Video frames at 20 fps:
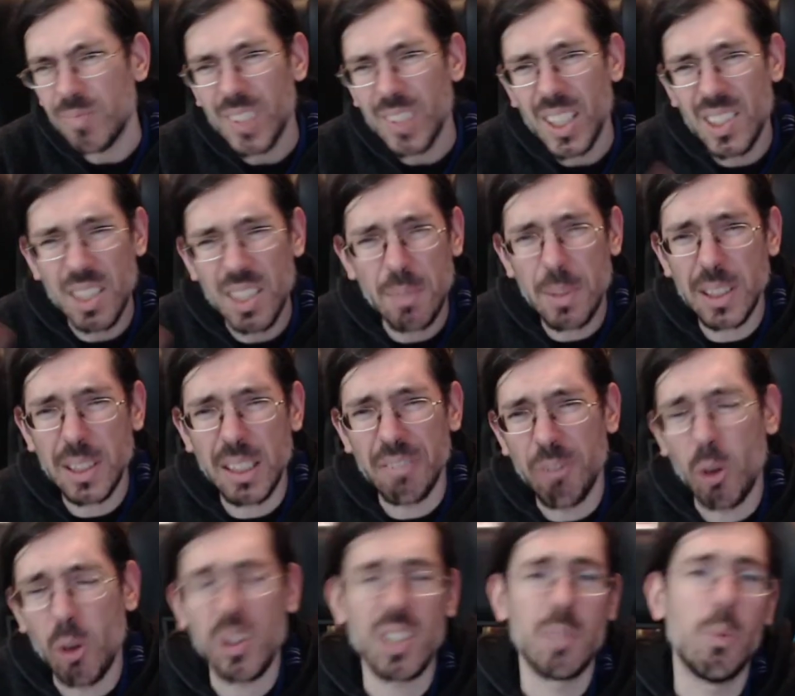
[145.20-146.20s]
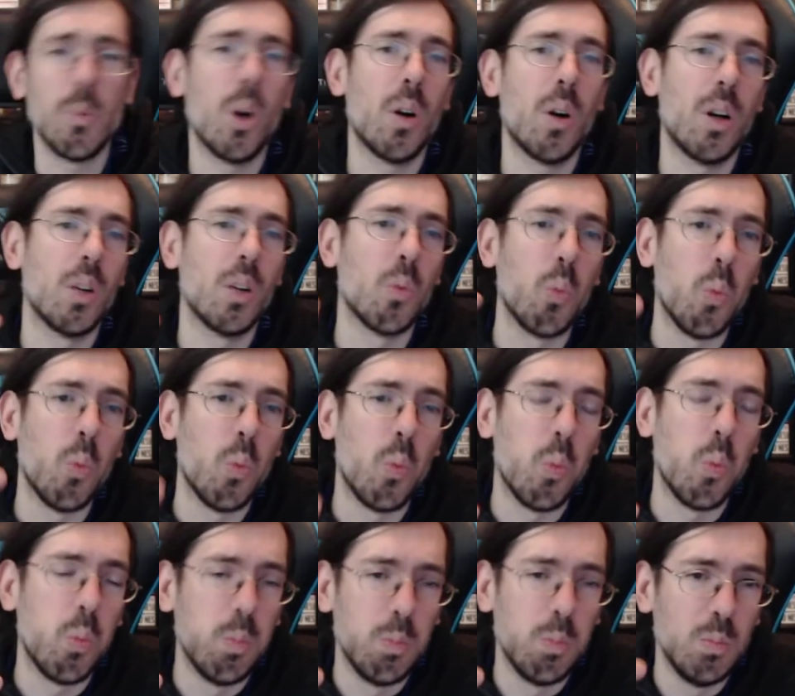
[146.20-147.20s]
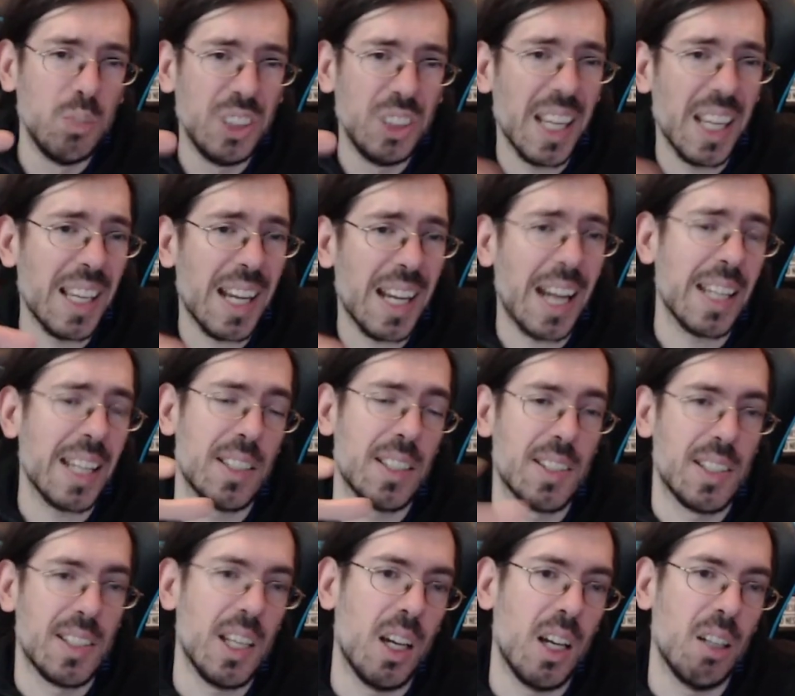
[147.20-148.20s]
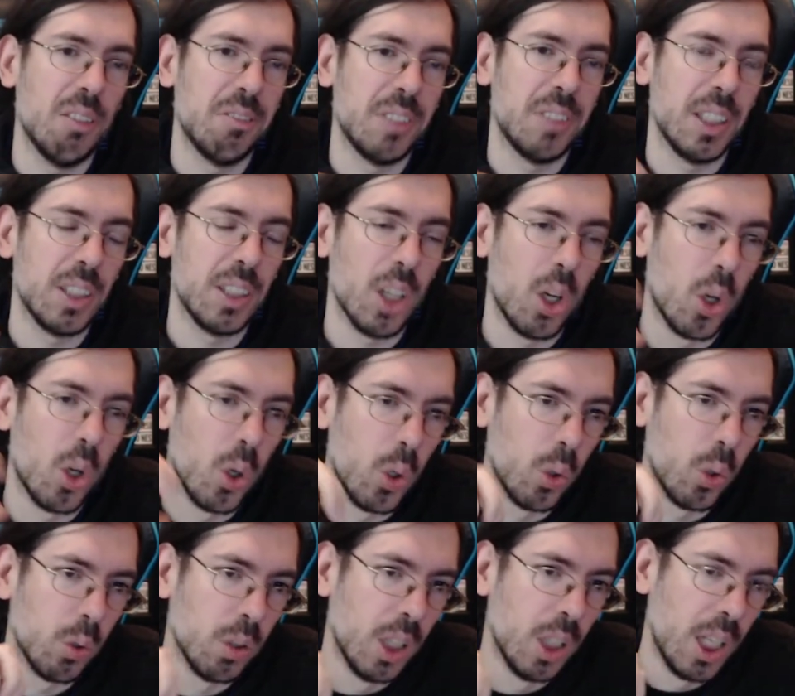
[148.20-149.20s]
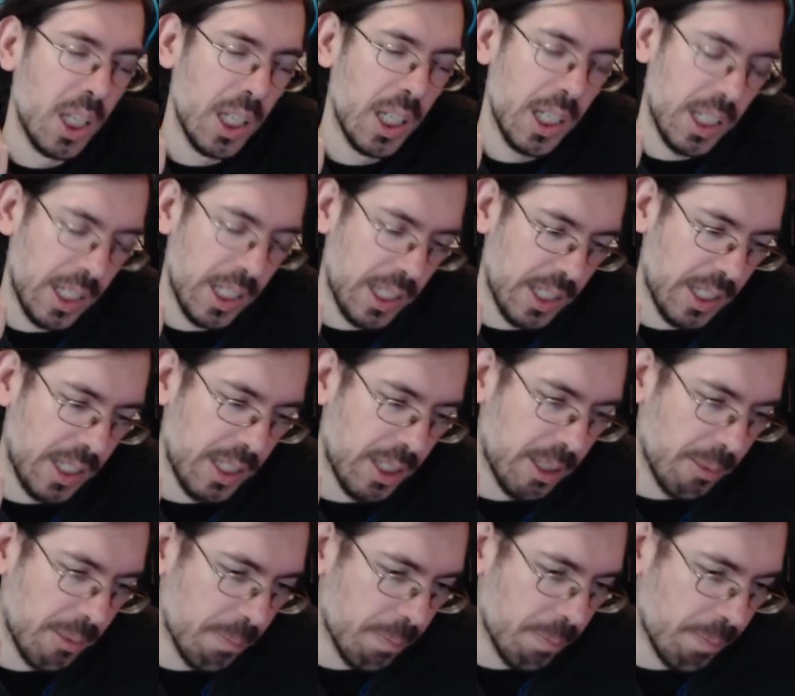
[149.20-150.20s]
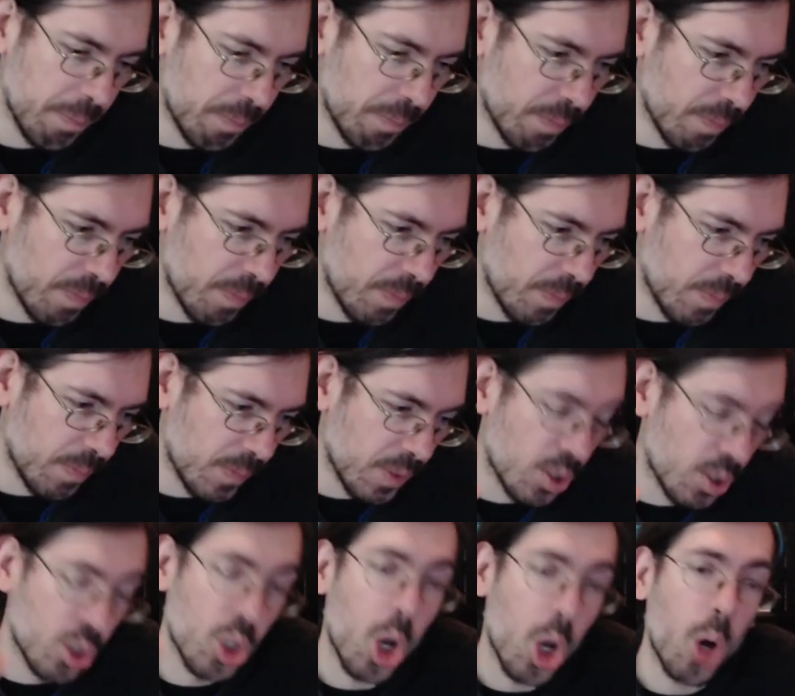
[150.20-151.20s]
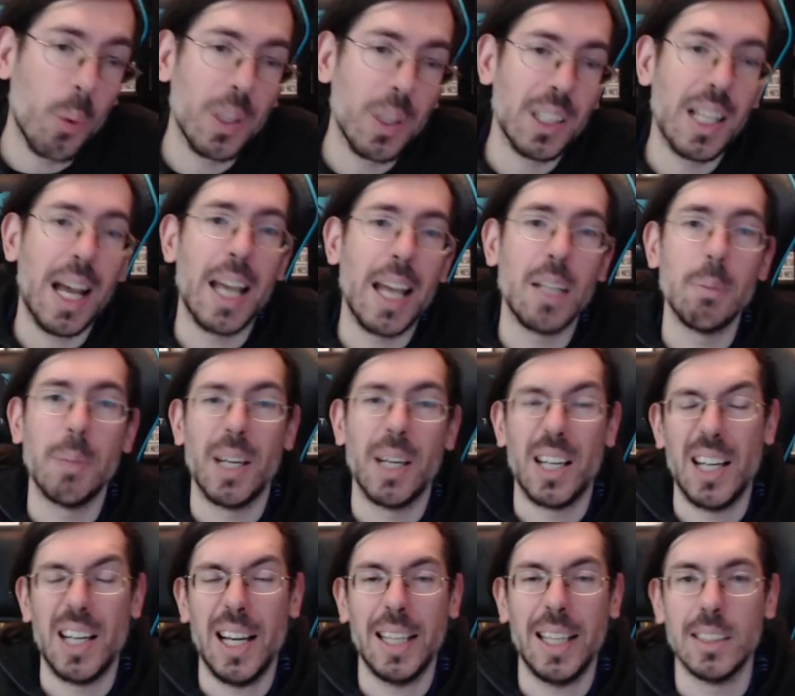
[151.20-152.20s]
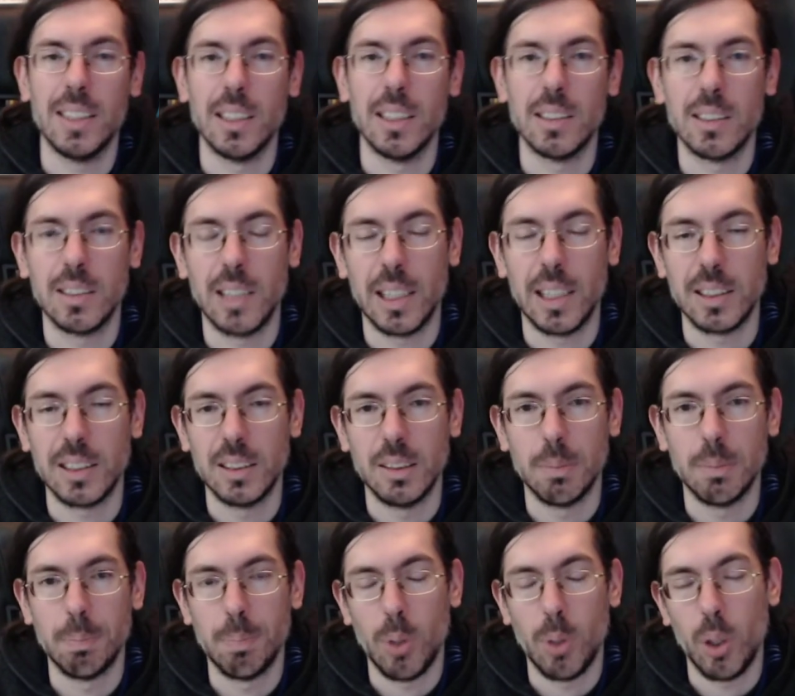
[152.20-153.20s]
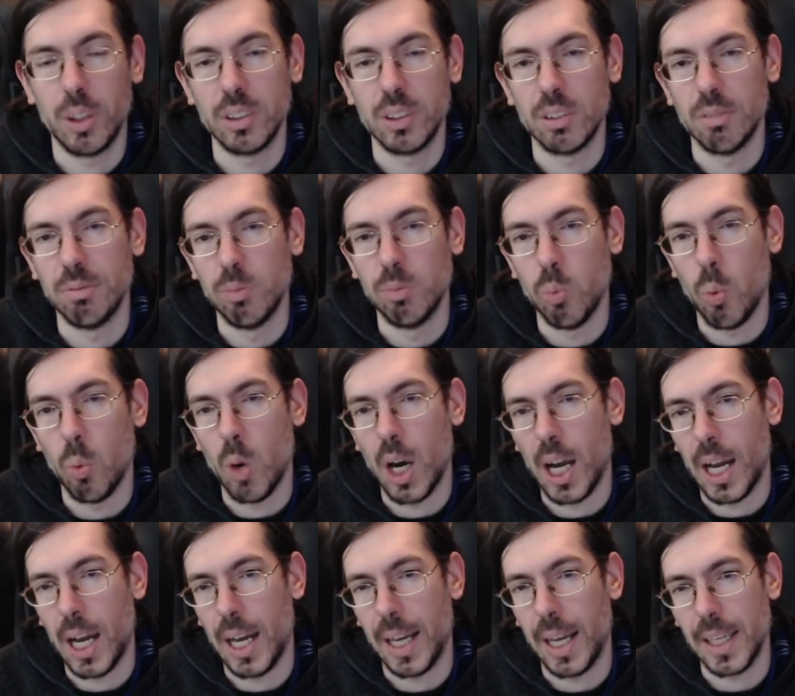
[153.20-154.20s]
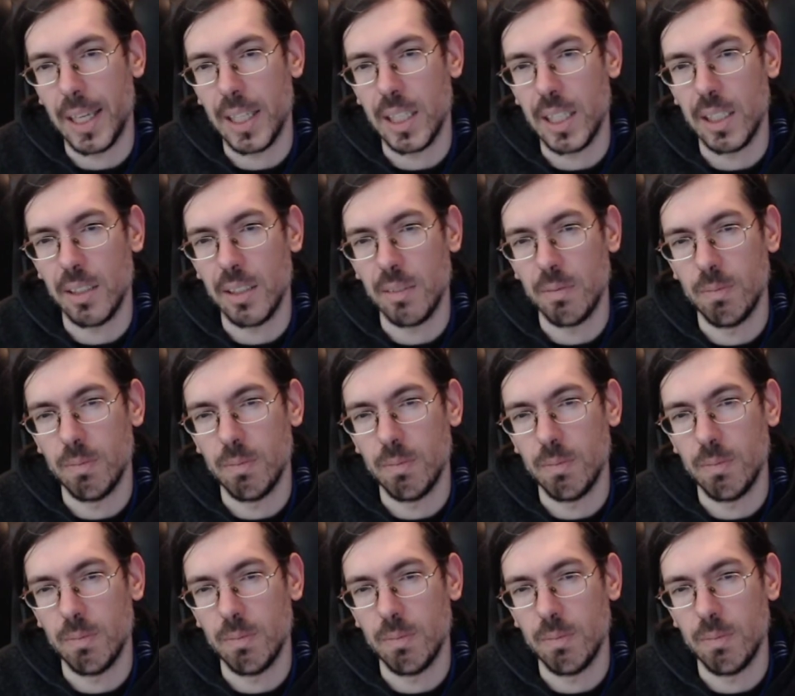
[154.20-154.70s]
seems that they focus more on the AI itself than the whole storyline behind it, like the point of why,